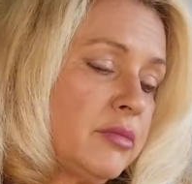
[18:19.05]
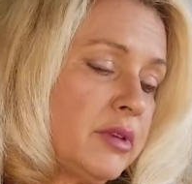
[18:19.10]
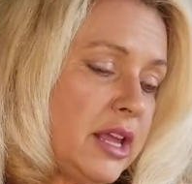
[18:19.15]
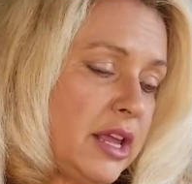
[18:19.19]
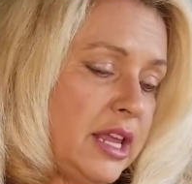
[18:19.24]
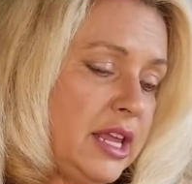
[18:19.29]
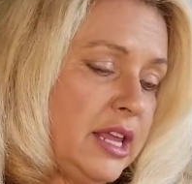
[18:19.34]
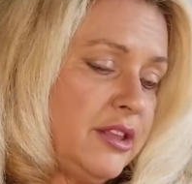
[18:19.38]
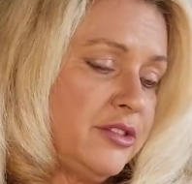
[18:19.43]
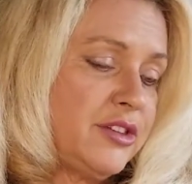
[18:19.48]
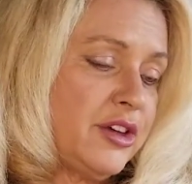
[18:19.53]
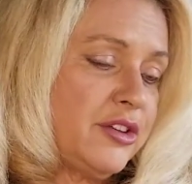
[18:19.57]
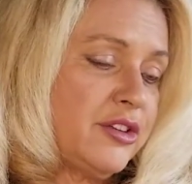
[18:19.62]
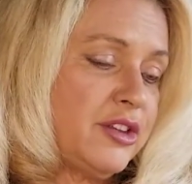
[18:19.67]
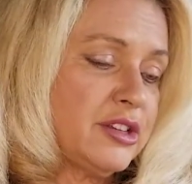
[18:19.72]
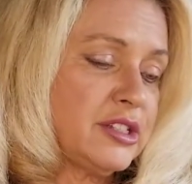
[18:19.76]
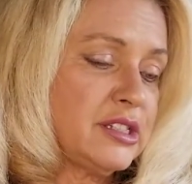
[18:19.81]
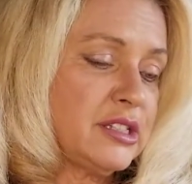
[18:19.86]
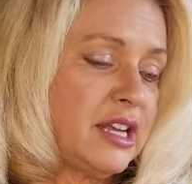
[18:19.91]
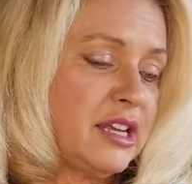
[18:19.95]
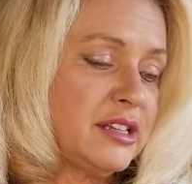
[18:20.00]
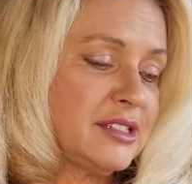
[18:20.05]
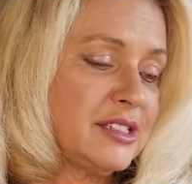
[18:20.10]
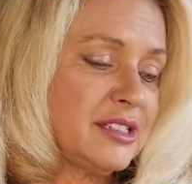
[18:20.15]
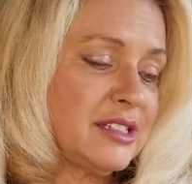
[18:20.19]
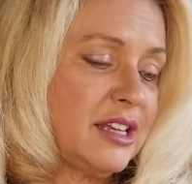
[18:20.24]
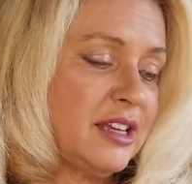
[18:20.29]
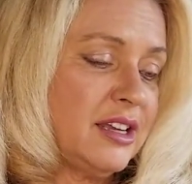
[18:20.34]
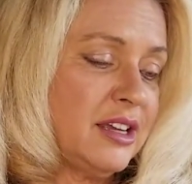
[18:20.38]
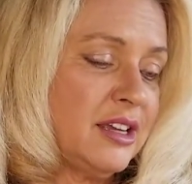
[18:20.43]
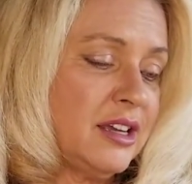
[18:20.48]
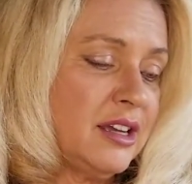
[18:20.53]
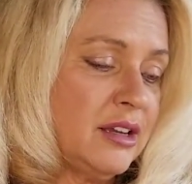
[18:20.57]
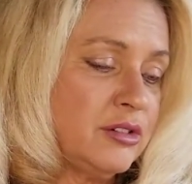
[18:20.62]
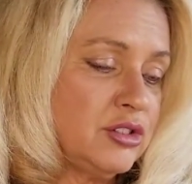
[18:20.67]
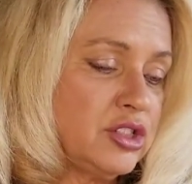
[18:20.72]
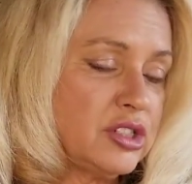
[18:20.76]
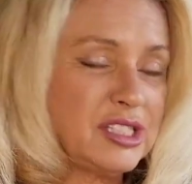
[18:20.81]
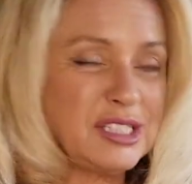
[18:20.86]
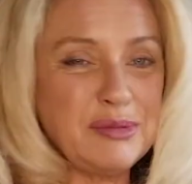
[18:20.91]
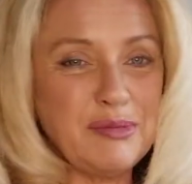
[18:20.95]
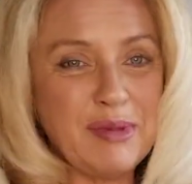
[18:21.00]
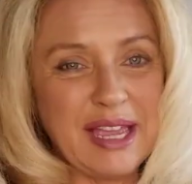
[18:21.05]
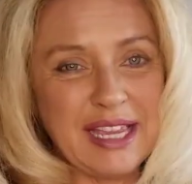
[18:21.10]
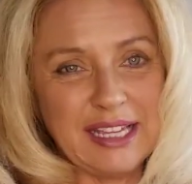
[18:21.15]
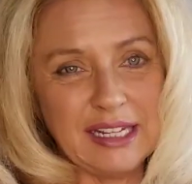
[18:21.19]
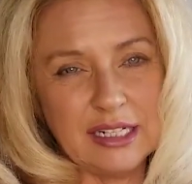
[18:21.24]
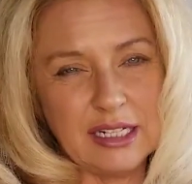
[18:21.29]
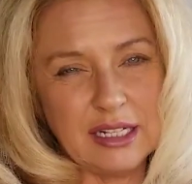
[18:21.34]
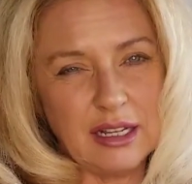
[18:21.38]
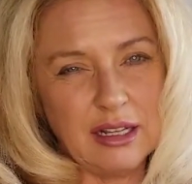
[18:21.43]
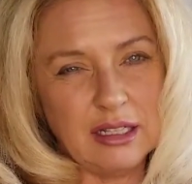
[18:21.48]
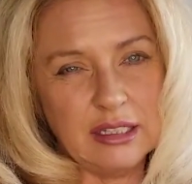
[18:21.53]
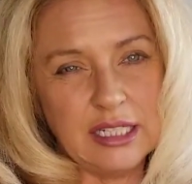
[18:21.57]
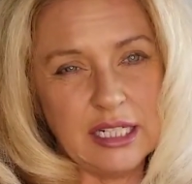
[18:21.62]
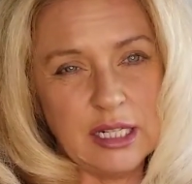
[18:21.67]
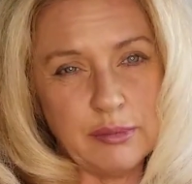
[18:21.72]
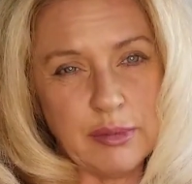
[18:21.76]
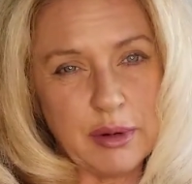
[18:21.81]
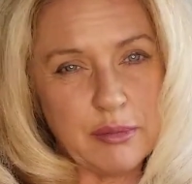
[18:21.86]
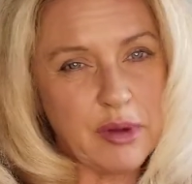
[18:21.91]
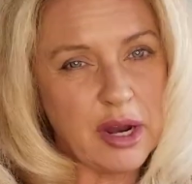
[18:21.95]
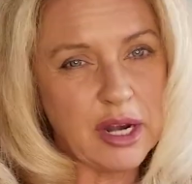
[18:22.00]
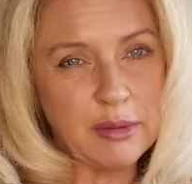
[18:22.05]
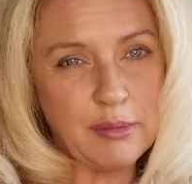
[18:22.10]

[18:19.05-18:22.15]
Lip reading: either this as just to make a little bit of money,